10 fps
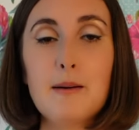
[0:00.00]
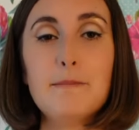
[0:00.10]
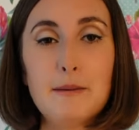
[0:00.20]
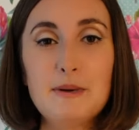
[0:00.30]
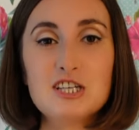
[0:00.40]

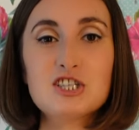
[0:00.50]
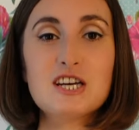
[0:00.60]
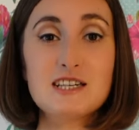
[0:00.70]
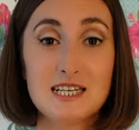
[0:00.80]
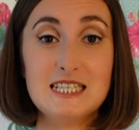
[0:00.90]
published
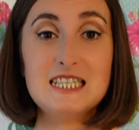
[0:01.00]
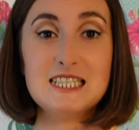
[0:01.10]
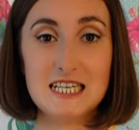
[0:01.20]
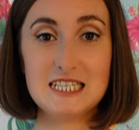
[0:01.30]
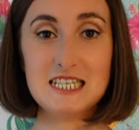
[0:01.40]
in nineteen
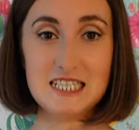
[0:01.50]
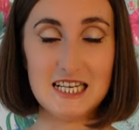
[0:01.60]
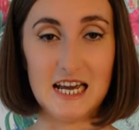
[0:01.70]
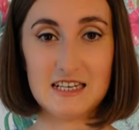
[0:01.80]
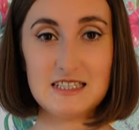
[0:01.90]

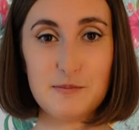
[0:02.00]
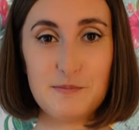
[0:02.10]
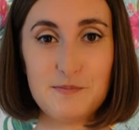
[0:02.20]
sixty-six.